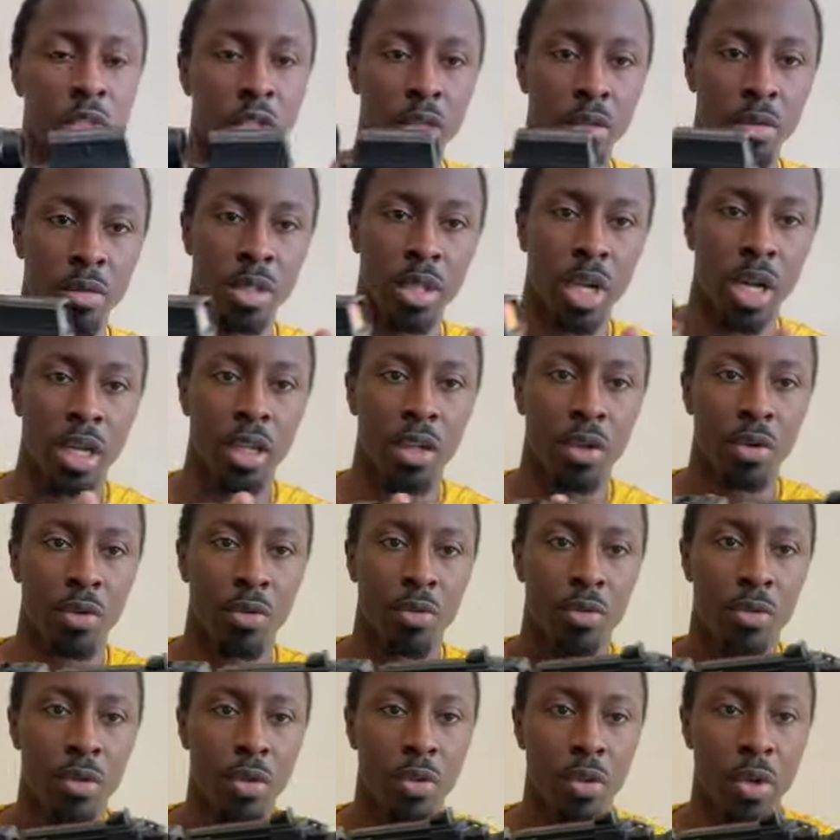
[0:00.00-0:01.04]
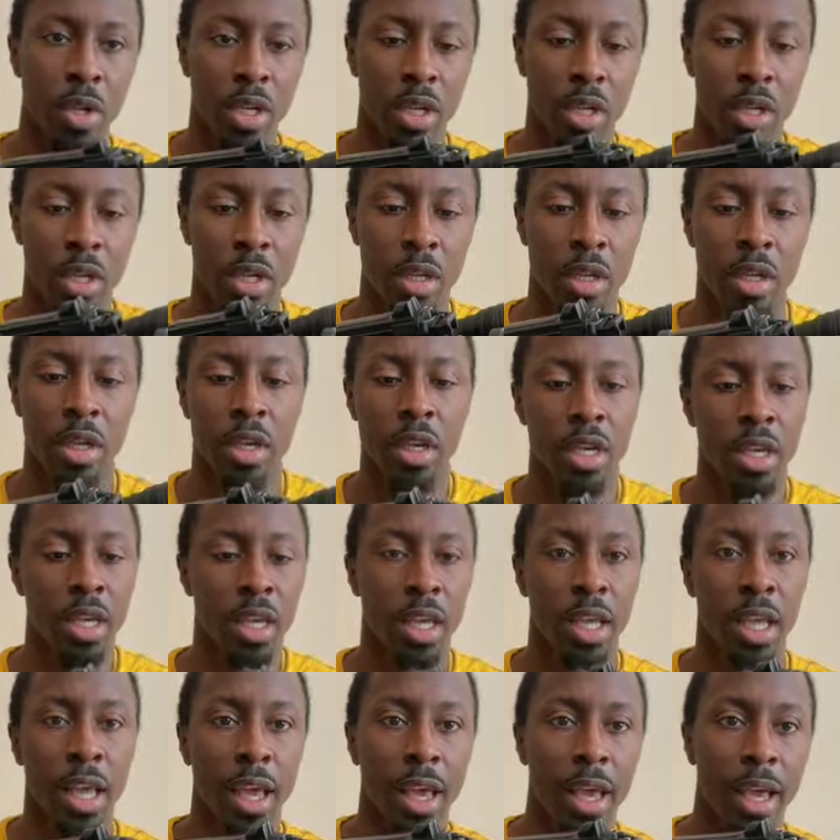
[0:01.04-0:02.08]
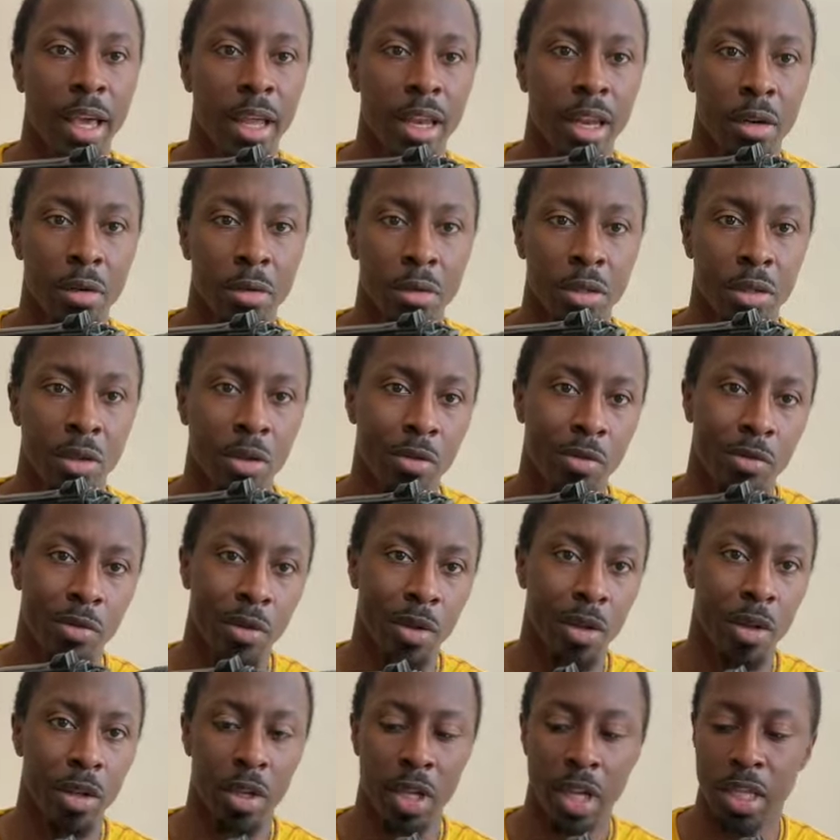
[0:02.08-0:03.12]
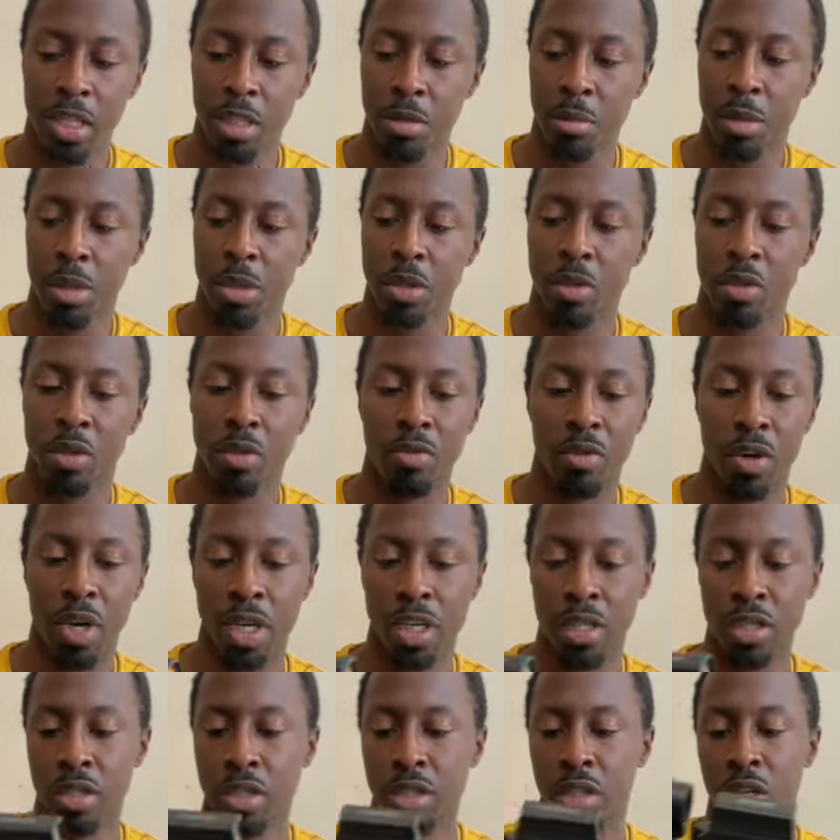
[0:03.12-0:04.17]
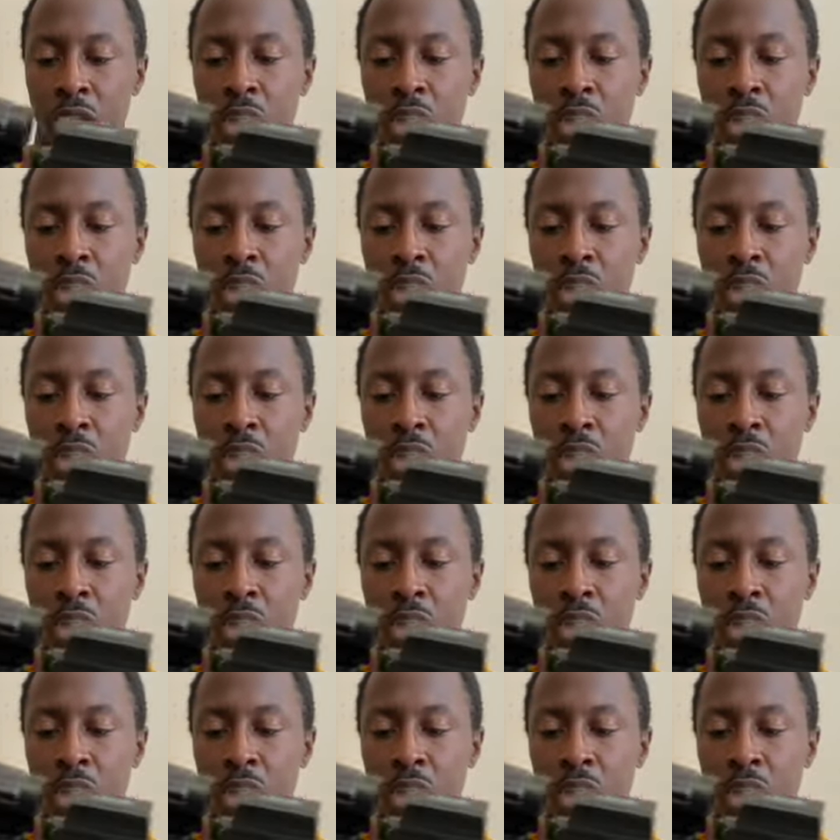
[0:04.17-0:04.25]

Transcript: was like a little fluted can that was on the front as a muzzle device.